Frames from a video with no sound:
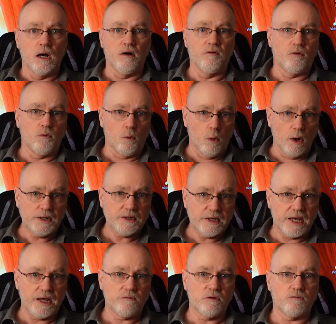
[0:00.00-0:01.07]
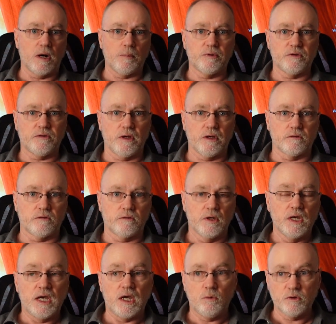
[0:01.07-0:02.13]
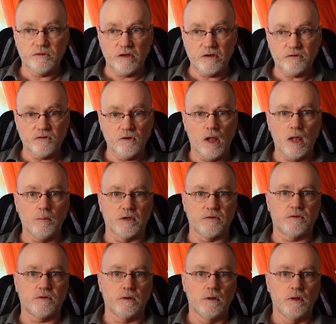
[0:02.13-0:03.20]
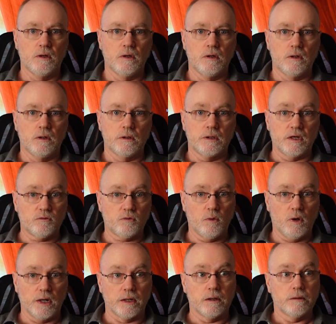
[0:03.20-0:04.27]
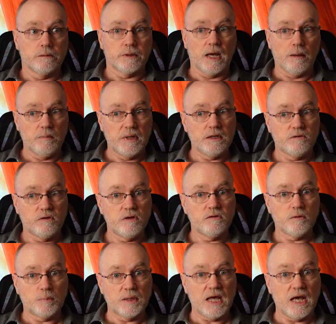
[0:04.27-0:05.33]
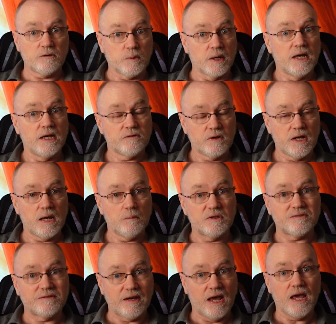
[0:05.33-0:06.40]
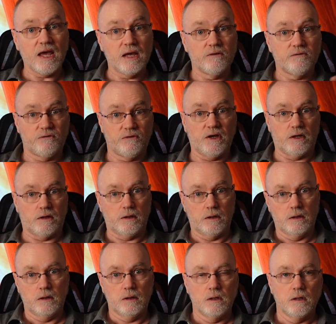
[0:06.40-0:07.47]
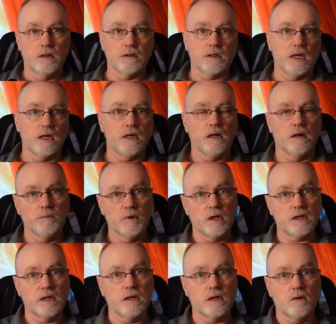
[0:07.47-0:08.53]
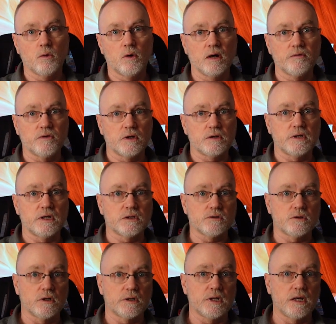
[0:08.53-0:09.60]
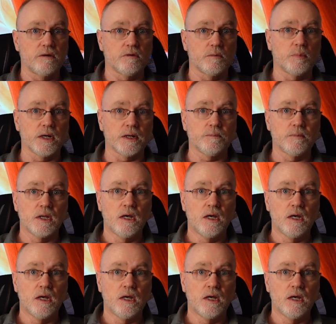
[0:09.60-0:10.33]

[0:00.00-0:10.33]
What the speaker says: of what David represents. He was a psalmist. Guess what? That means he's a plasma. His name is David. Okay, I'm not going to go off on a tangent on David, but